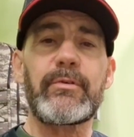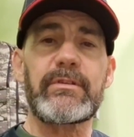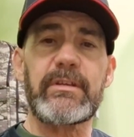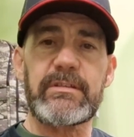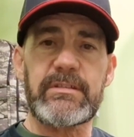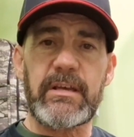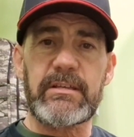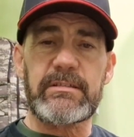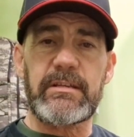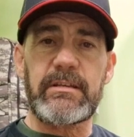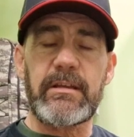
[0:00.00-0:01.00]
put it at
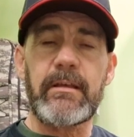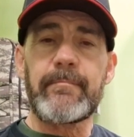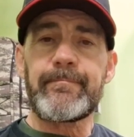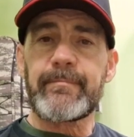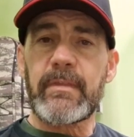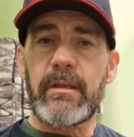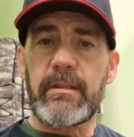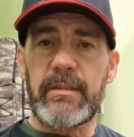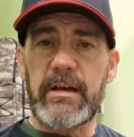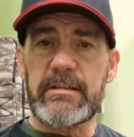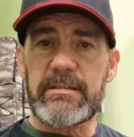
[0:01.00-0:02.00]
16,
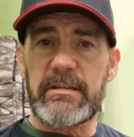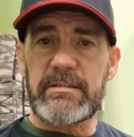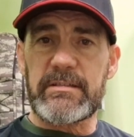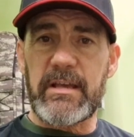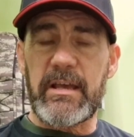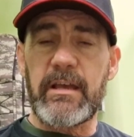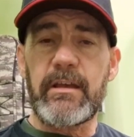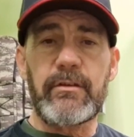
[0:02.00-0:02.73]
that's it set.